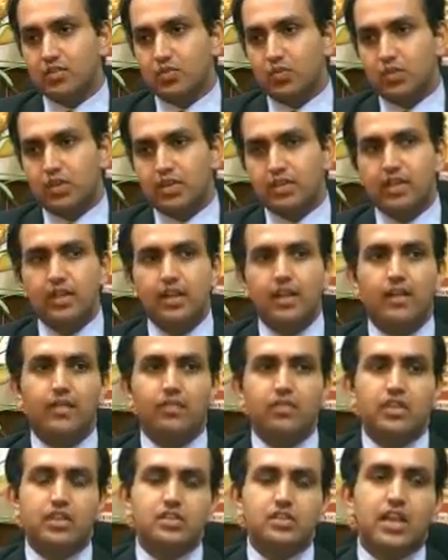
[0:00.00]
student.
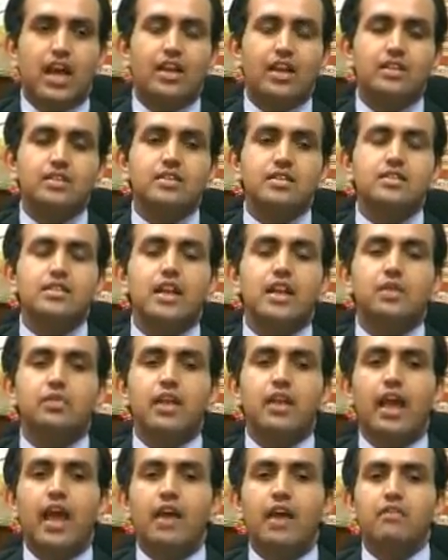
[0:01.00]
The challenges that
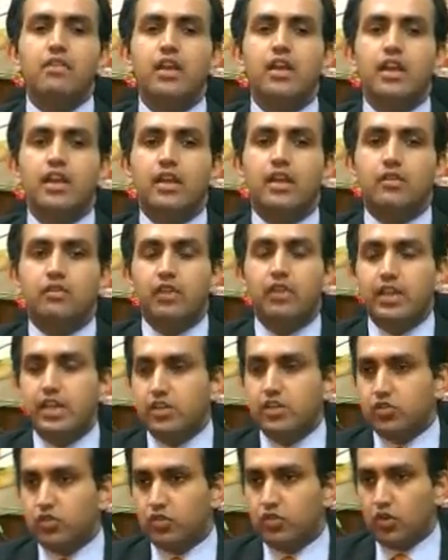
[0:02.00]
we have, we
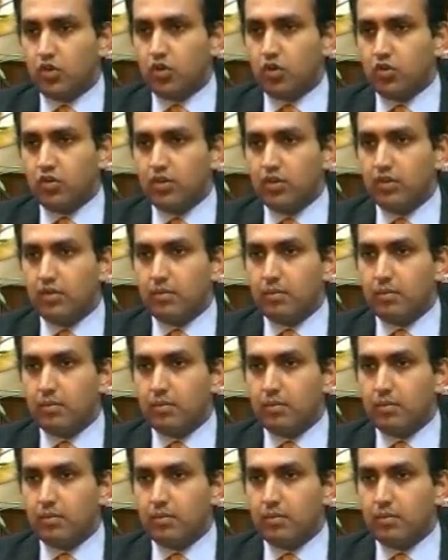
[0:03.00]
need to grow,